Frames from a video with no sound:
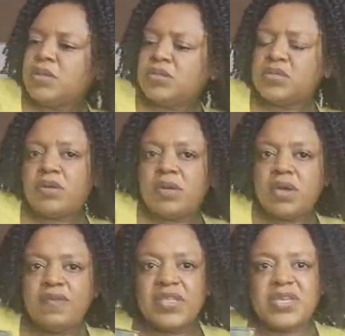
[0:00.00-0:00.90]
So
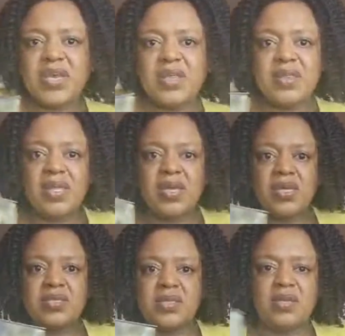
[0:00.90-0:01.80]
if I turn
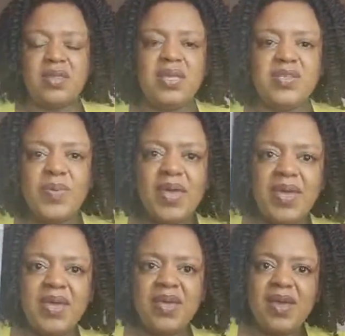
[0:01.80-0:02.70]
this this
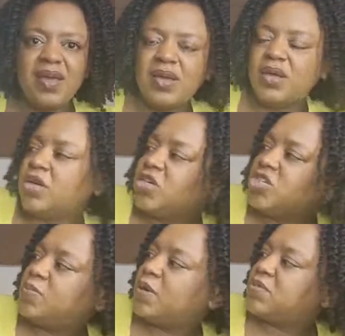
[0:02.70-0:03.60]
way, you
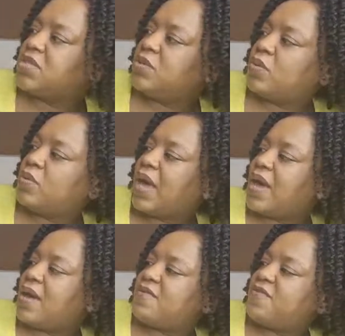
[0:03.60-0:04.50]
should be able to see what we
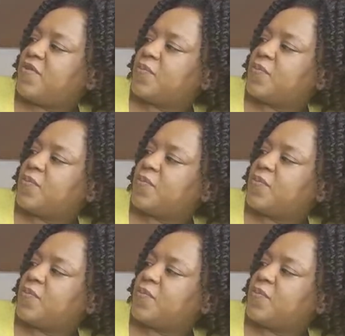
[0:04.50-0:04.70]
have.